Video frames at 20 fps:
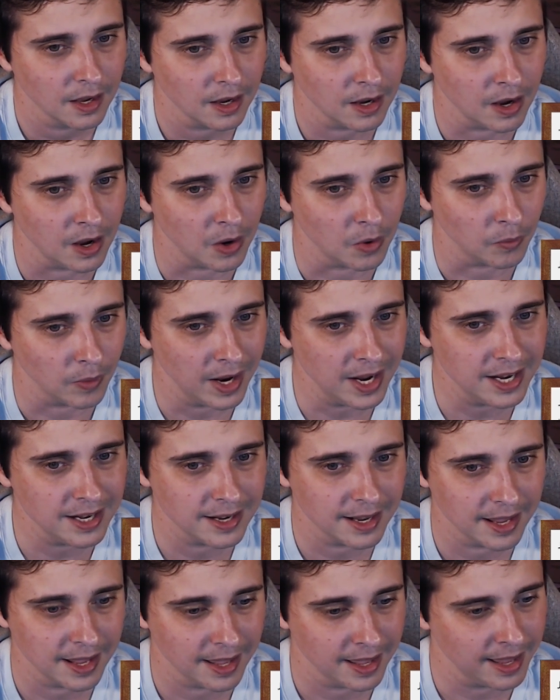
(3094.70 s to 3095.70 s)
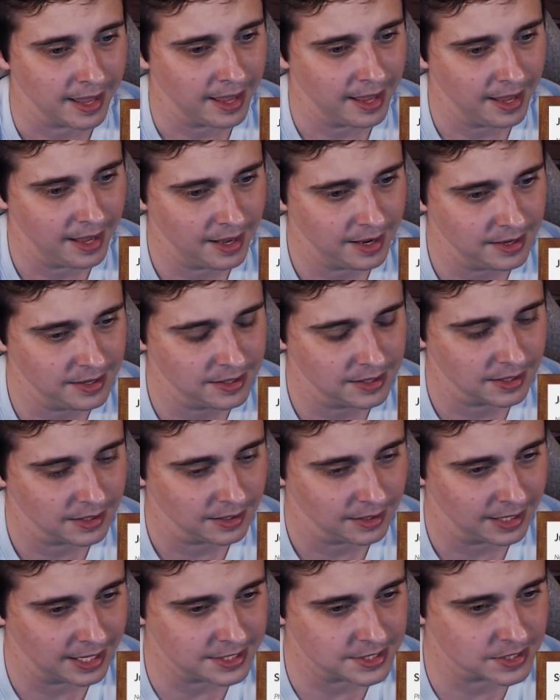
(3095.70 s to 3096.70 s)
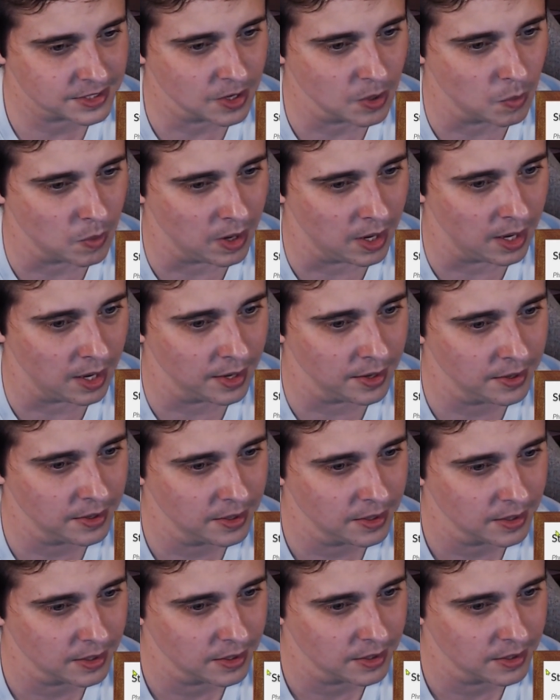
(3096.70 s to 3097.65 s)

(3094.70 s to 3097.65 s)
All right, let's go on.